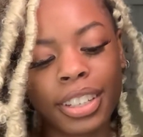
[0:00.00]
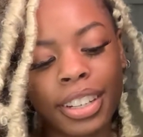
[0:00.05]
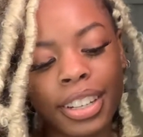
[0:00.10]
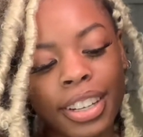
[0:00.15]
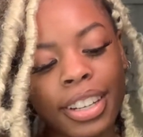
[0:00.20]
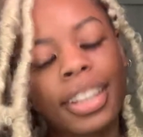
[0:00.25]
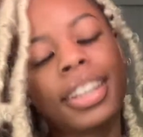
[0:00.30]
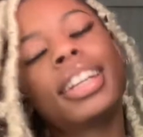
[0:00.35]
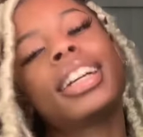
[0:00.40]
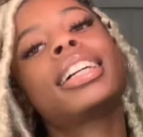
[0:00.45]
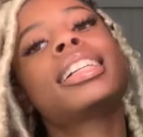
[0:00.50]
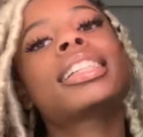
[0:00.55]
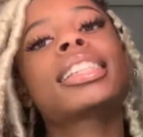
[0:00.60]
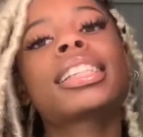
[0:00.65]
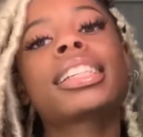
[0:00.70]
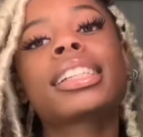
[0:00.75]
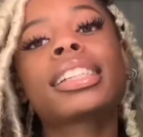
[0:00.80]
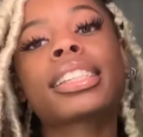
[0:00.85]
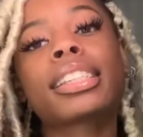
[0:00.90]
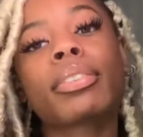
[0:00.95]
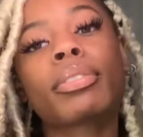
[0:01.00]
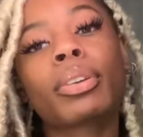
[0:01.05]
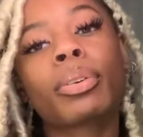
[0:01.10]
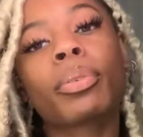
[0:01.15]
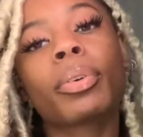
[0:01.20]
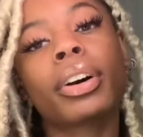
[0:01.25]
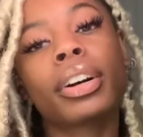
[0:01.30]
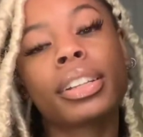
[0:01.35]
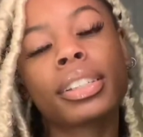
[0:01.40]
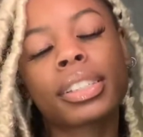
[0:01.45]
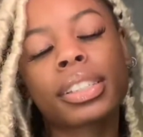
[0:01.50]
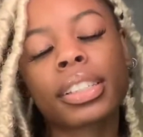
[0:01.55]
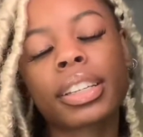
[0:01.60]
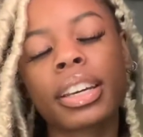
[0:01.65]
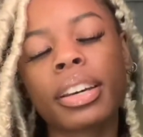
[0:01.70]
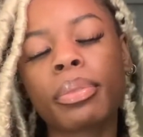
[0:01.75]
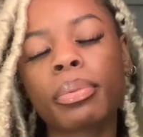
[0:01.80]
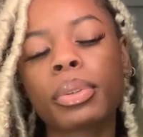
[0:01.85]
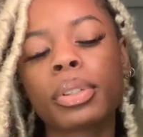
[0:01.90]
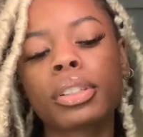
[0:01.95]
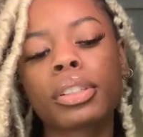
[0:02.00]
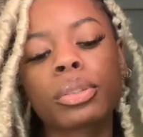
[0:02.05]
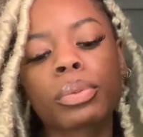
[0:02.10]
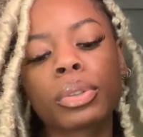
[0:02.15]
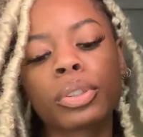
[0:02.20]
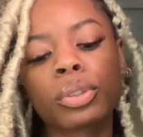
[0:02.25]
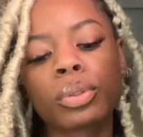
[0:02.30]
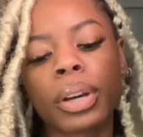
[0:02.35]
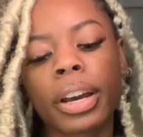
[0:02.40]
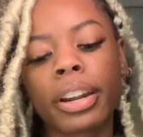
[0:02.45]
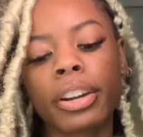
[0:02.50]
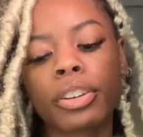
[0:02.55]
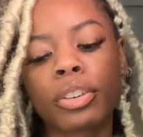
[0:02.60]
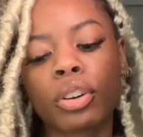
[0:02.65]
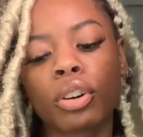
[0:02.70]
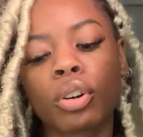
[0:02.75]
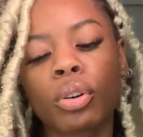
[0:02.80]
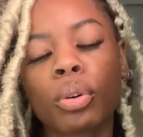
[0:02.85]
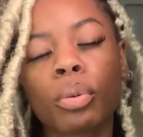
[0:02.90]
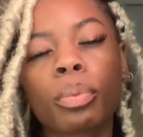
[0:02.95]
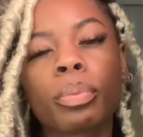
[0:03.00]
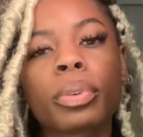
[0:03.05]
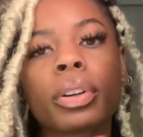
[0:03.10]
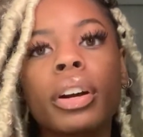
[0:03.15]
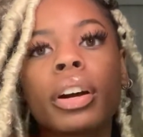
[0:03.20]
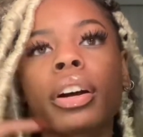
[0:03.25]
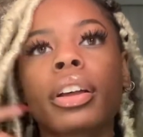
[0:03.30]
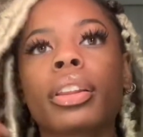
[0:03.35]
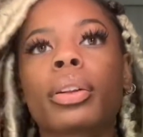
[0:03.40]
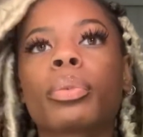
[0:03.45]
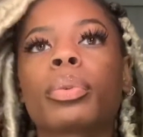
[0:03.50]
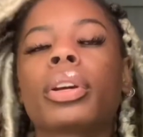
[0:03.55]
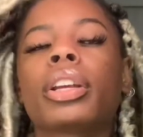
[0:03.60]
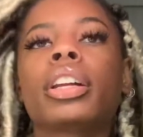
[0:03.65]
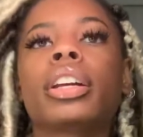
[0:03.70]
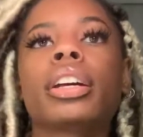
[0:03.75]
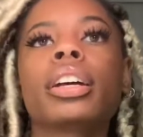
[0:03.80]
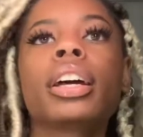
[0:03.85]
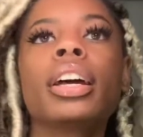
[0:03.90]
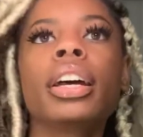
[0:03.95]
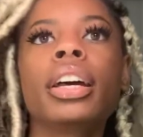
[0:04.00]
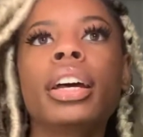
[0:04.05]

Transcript: And I just seen the Seven of Wands again, which is what you had in your your other reading.